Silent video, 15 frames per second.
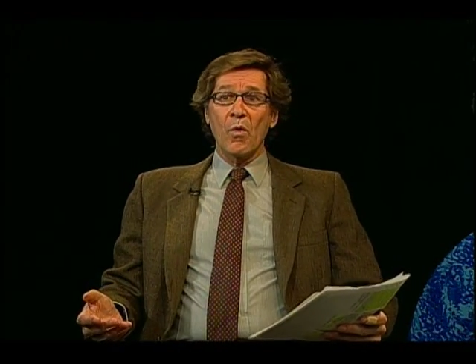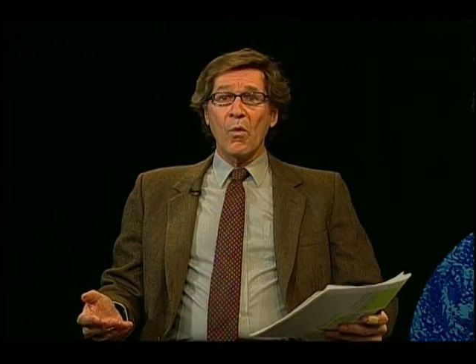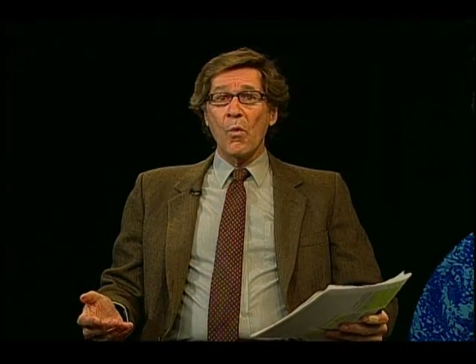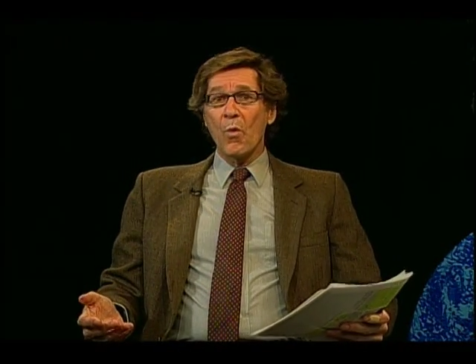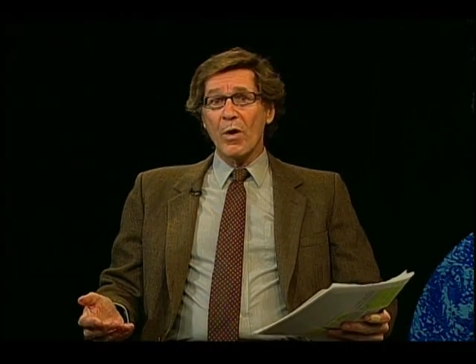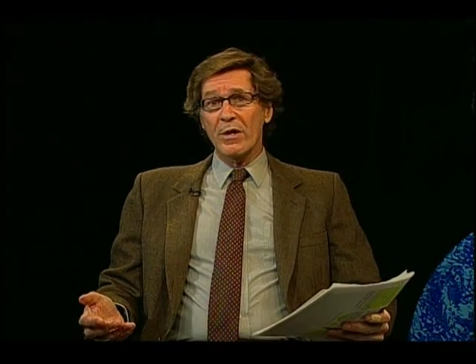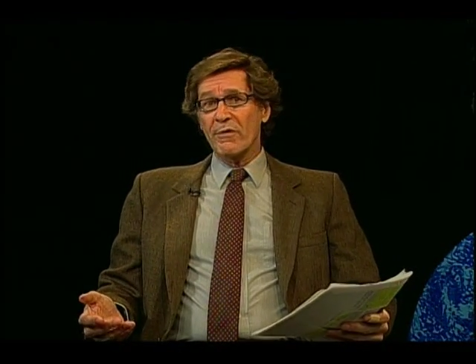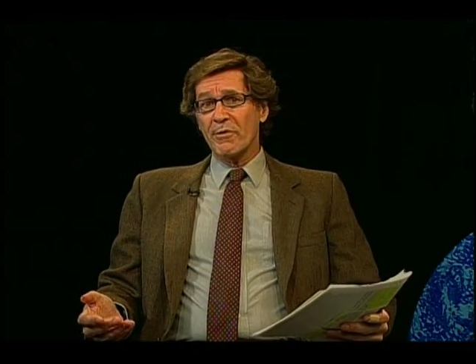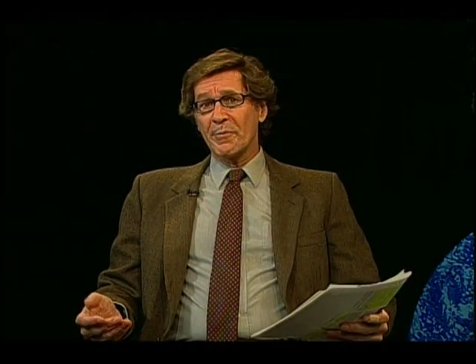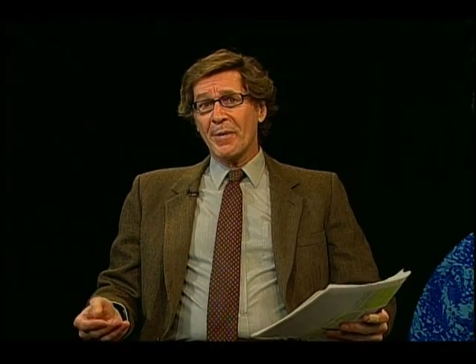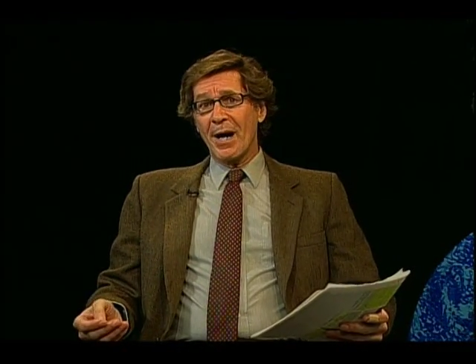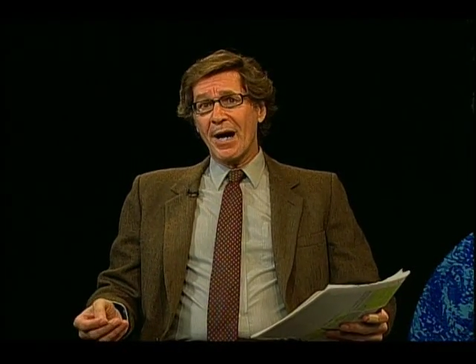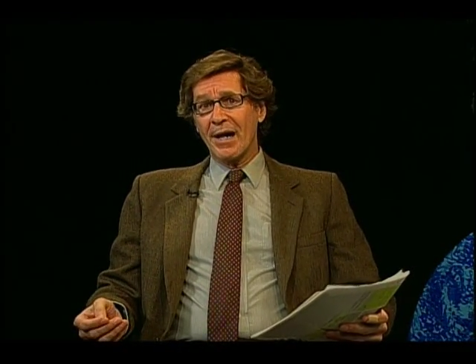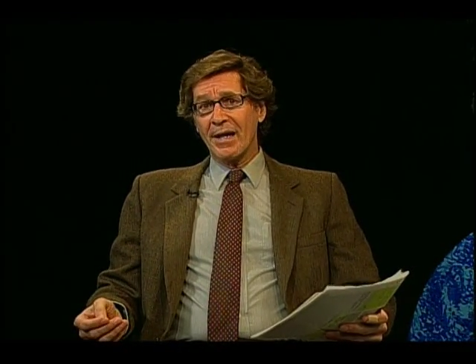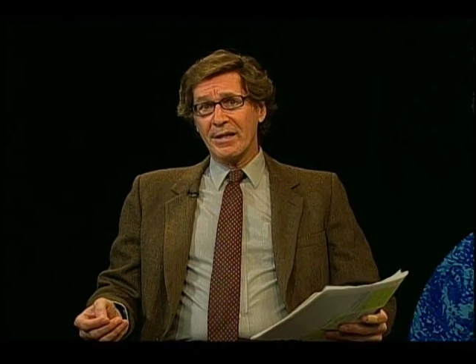one of the
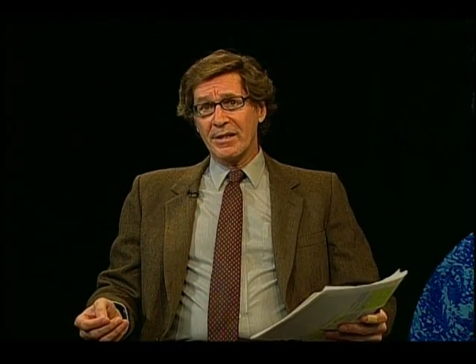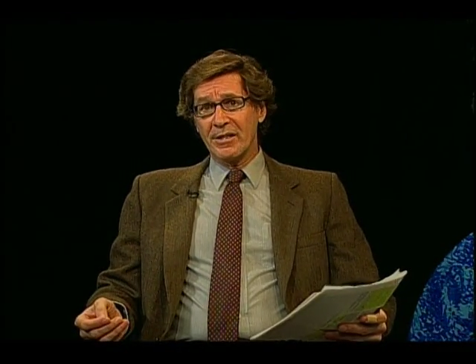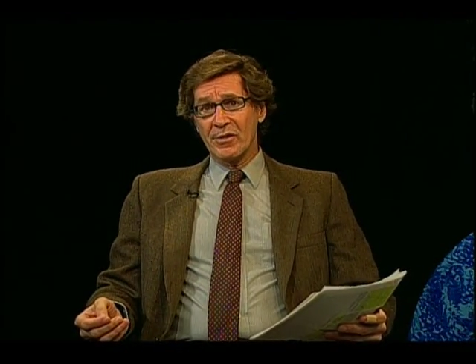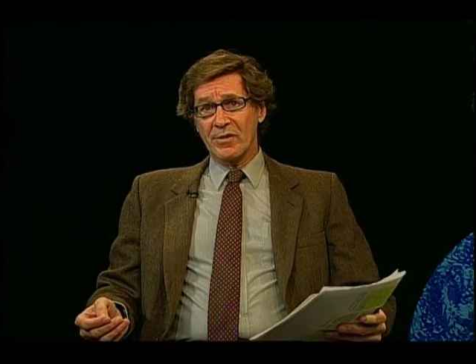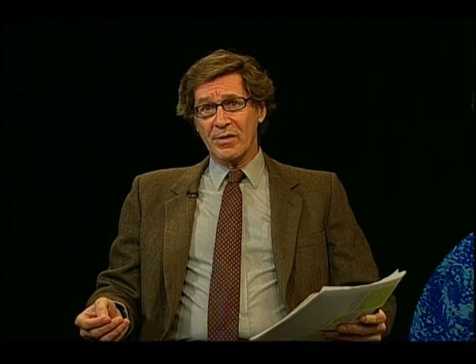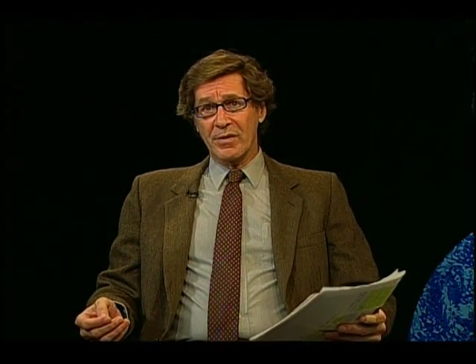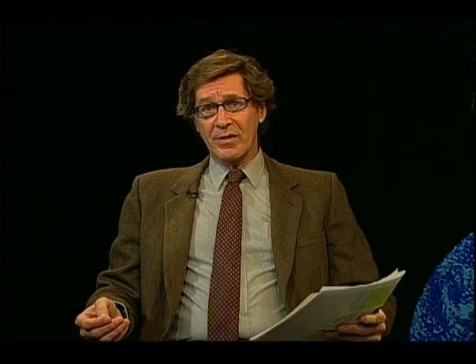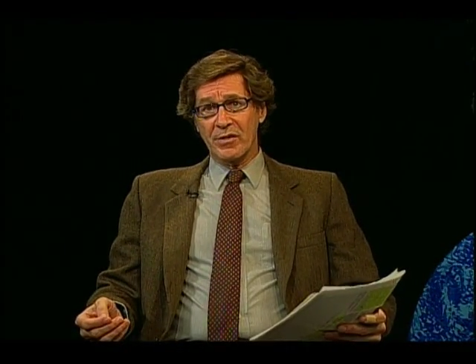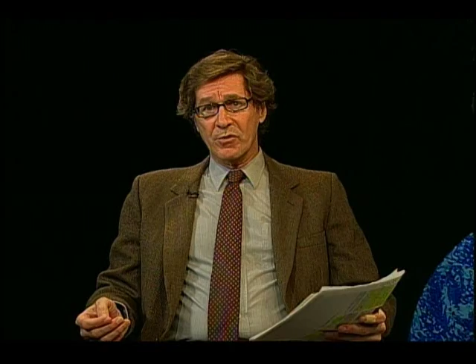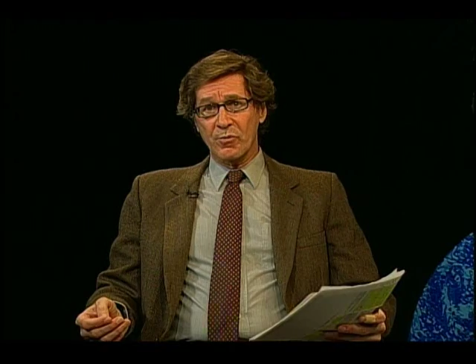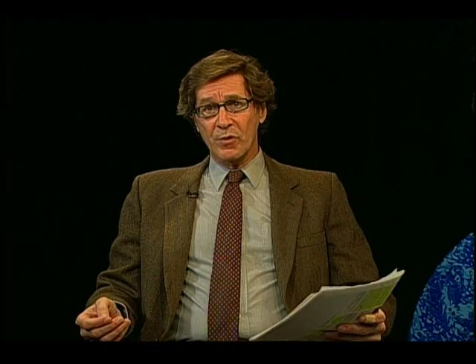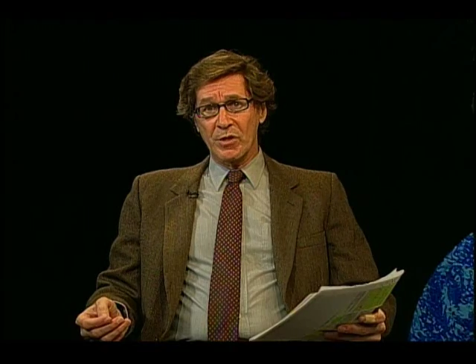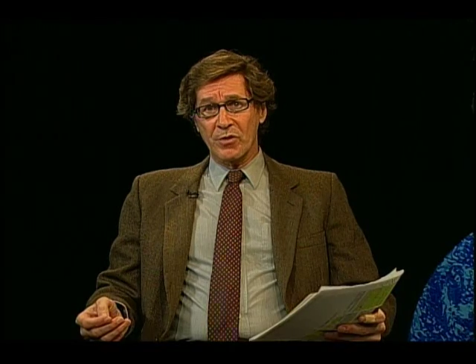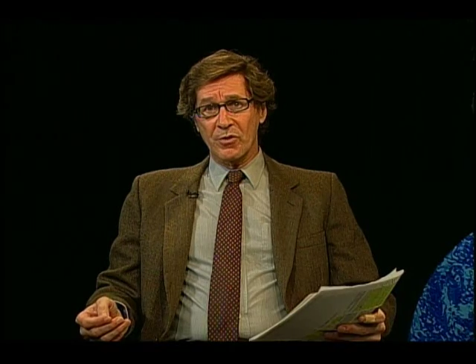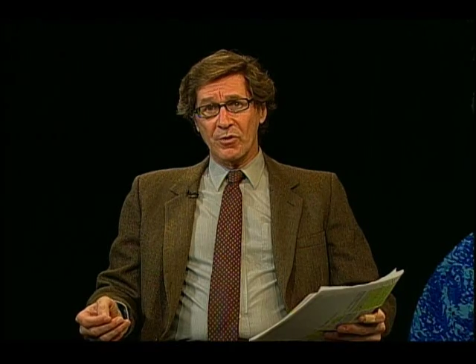pioneers in this
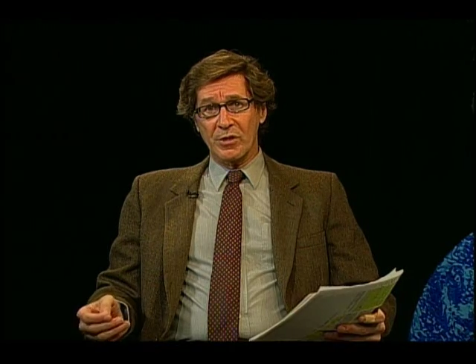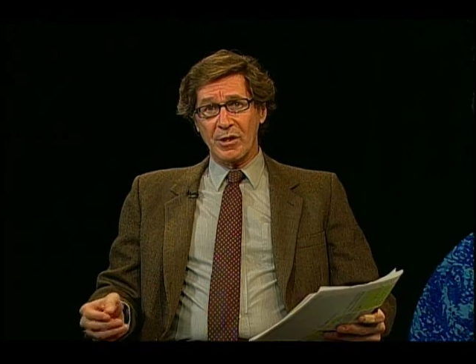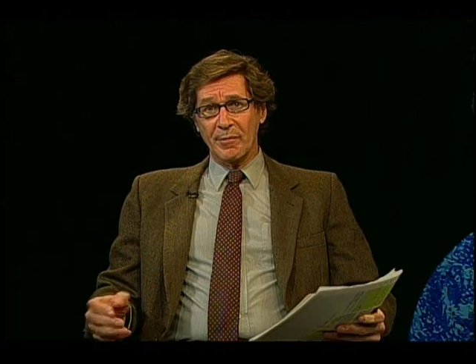research.